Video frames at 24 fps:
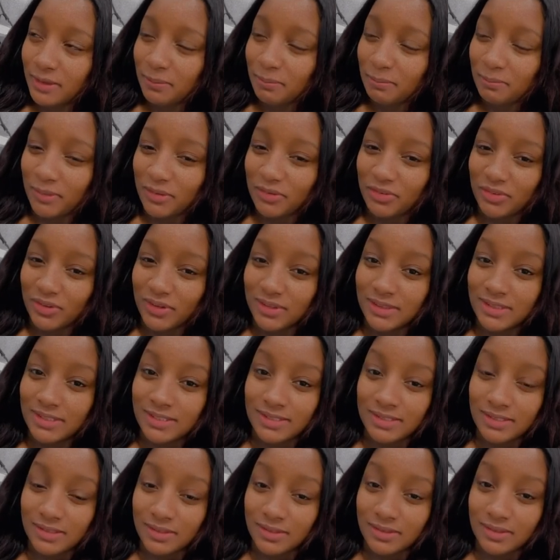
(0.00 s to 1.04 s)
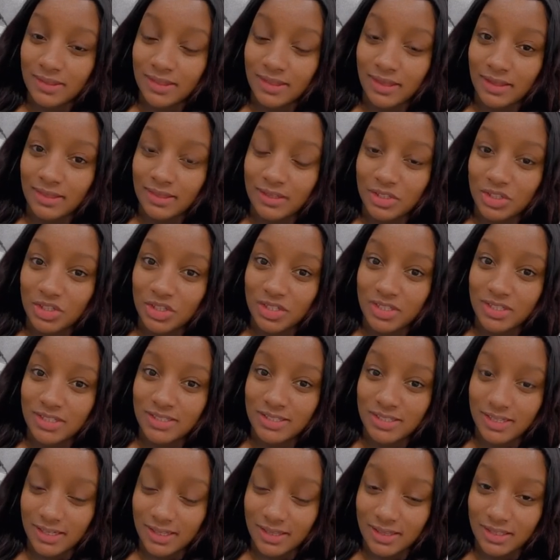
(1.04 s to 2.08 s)
My friend, this little thing that she
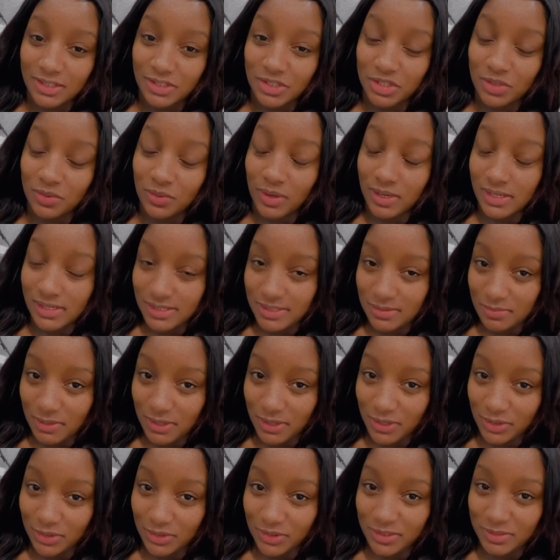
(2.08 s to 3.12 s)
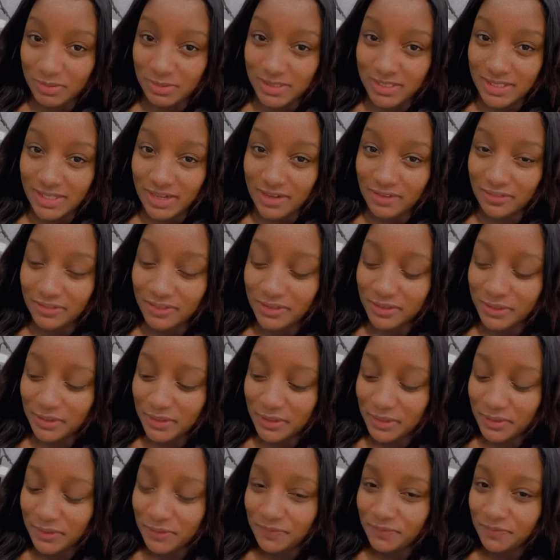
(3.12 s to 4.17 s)
decided that she wanted to be her Christmas gift,
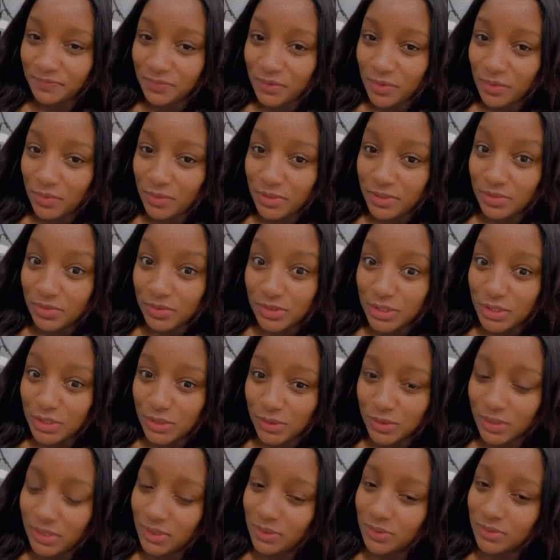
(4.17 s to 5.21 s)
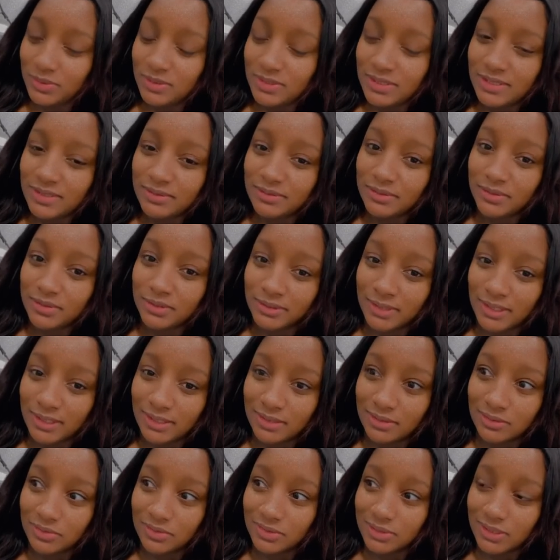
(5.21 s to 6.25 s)
which was so cute, so I
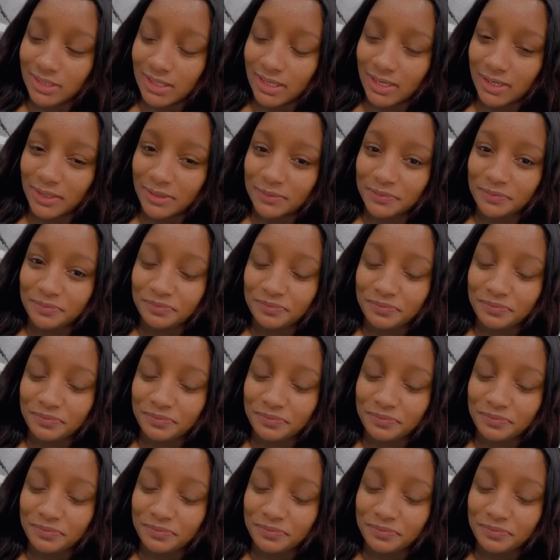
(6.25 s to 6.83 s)
didn't really care.